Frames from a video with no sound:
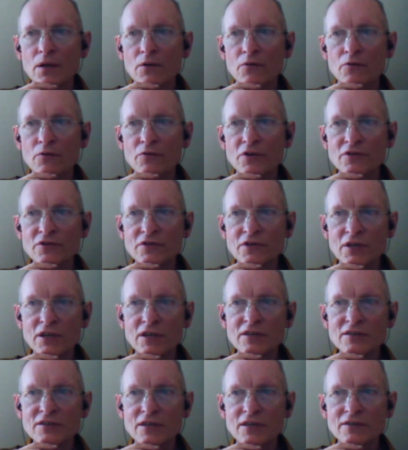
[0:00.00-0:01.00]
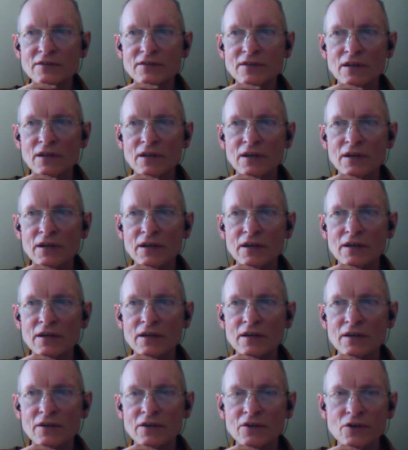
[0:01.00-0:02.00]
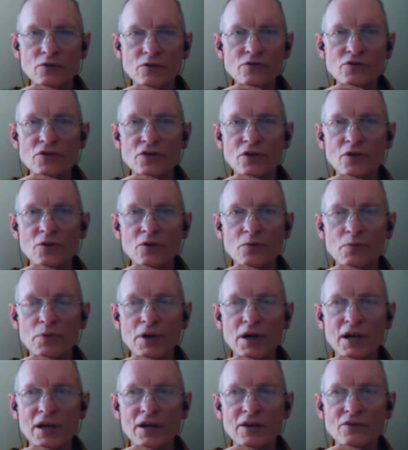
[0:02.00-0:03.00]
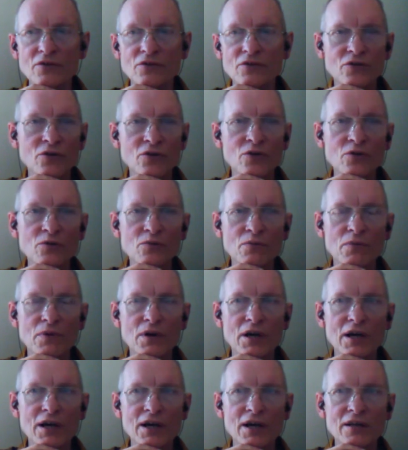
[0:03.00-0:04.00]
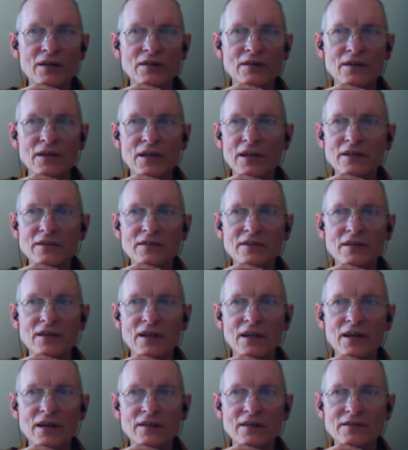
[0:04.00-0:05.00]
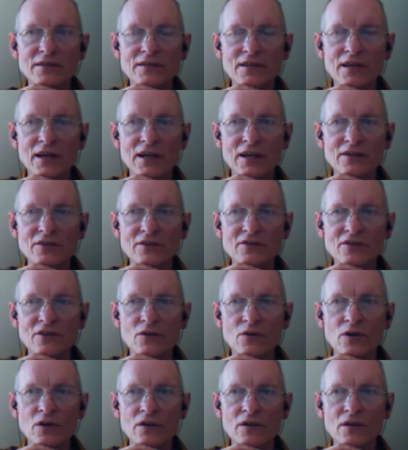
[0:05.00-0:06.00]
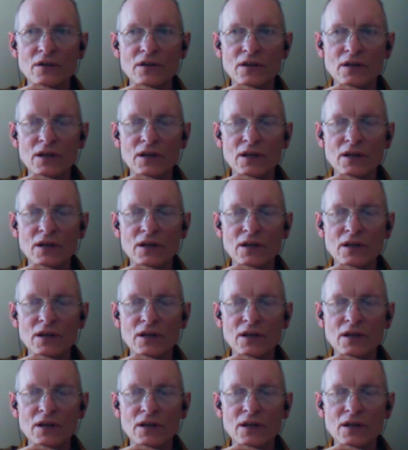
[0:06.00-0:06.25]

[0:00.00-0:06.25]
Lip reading: facilities like YouTube and Zoom and internet and so on.